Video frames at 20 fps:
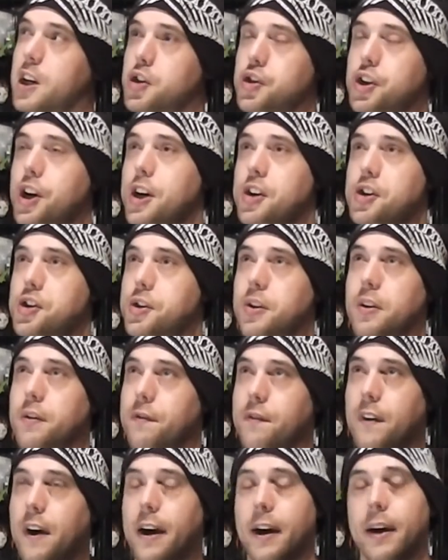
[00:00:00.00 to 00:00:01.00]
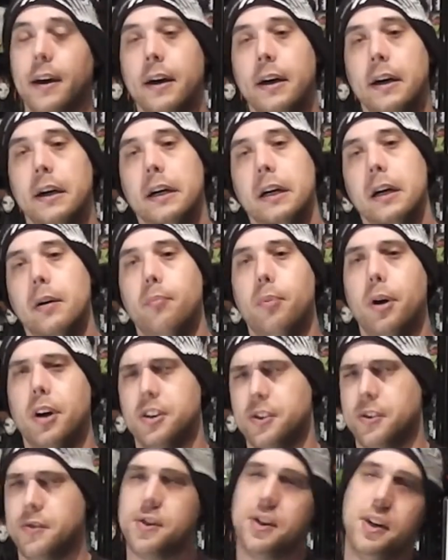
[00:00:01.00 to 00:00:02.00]
changing the thing. But
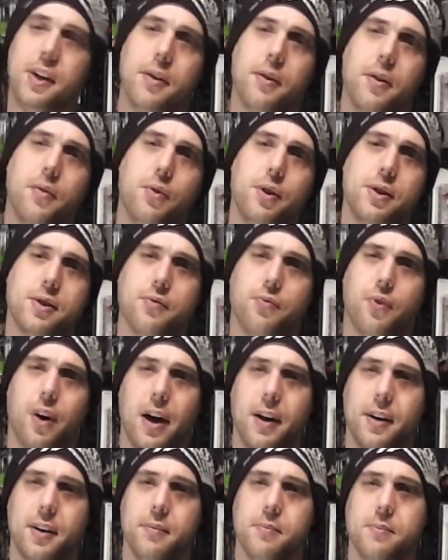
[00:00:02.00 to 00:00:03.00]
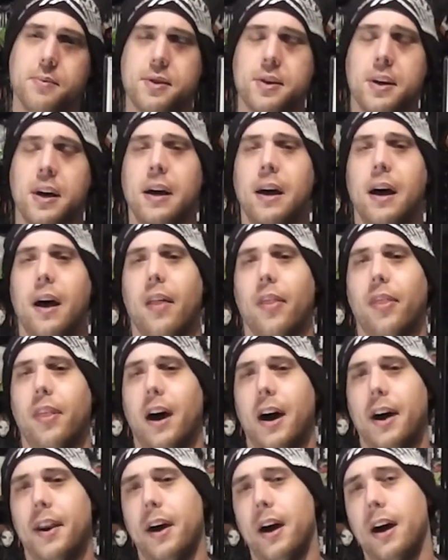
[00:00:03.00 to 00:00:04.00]
as you've seen in the recent randoms,
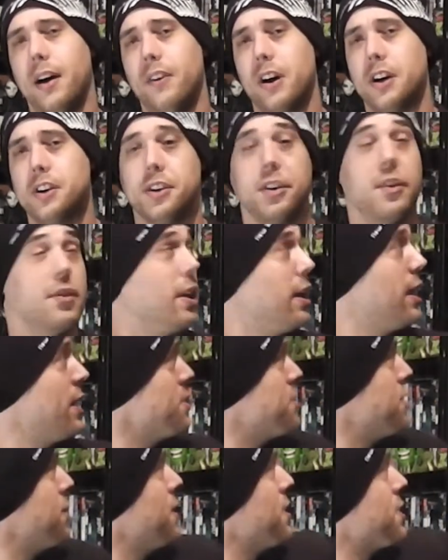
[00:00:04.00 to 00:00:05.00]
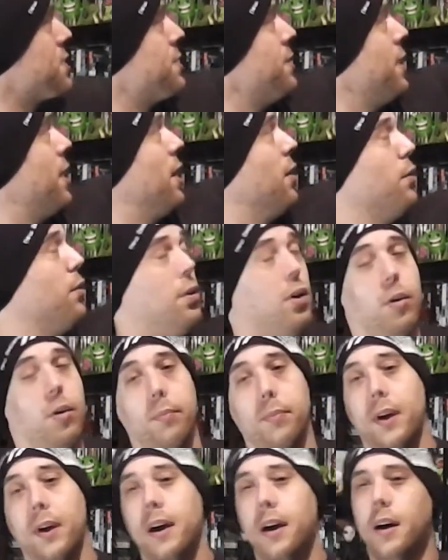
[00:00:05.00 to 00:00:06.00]
that I've actually got the Laserdisc now
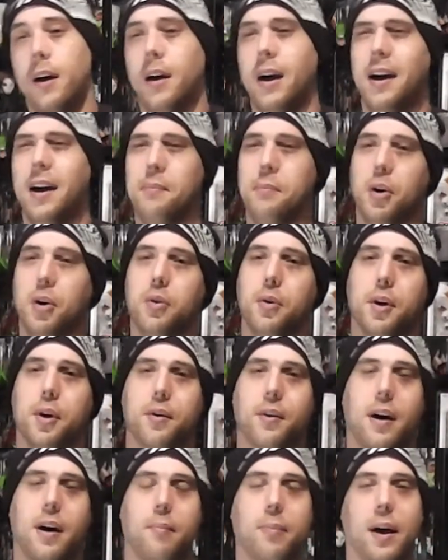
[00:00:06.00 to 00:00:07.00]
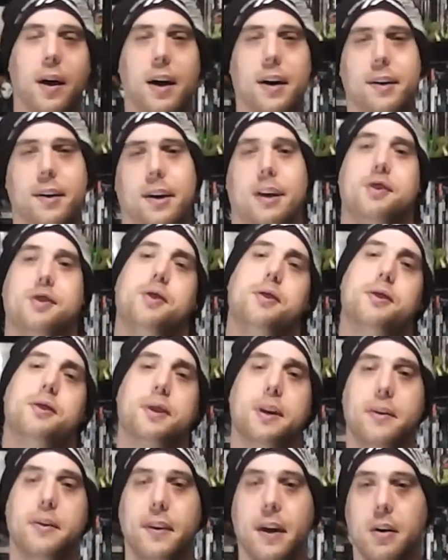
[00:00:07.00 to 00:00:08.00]
up there. I'm not going to grab that, as you'll
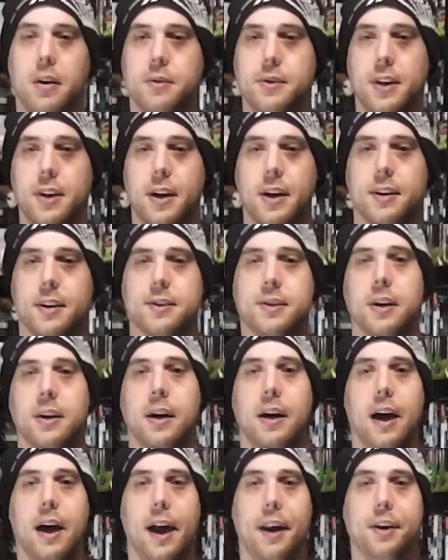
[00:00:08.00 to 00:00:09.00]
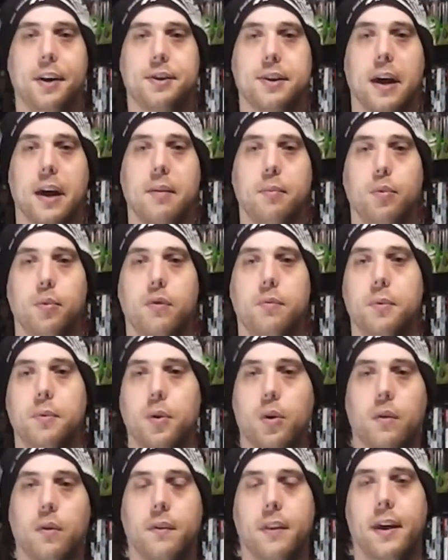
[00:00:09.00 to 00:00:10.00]
see in the outtakes. Any slight
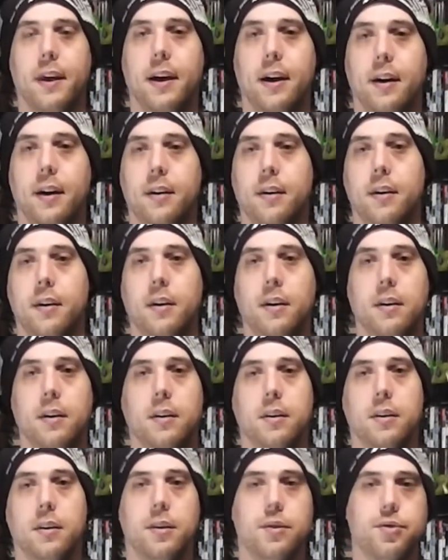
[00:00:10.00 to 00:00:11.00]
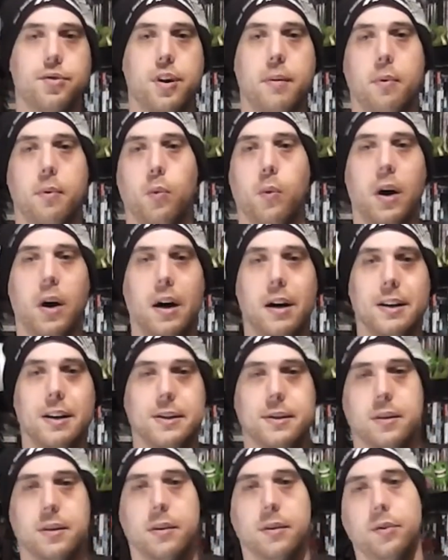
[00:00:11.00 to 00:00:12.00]
movement over there, tremor
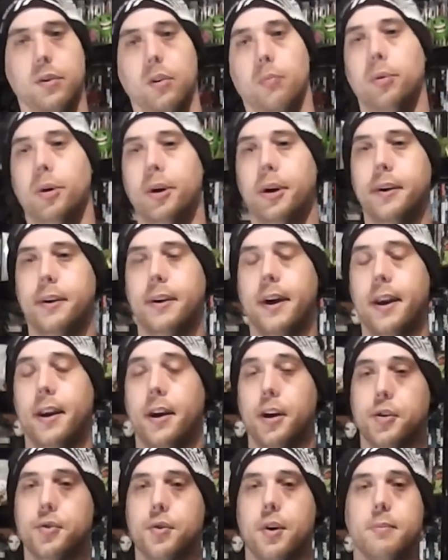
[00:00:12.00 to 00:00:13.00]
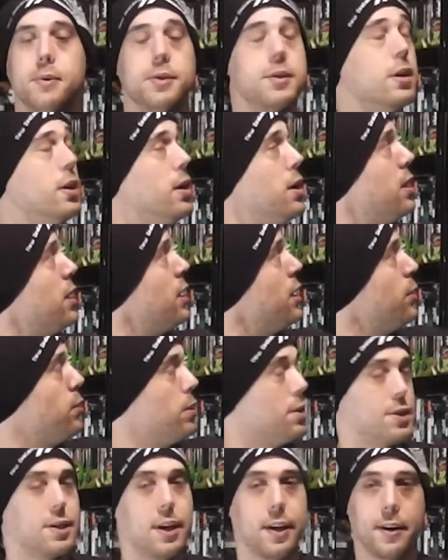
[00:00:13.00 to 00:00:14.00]
wise, no pun intended to tremors,
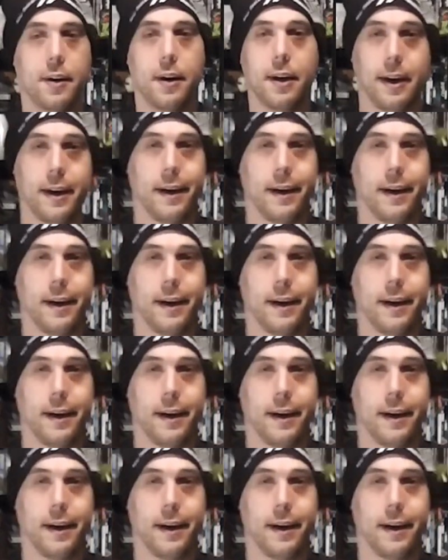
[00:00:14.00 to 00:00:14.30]
will set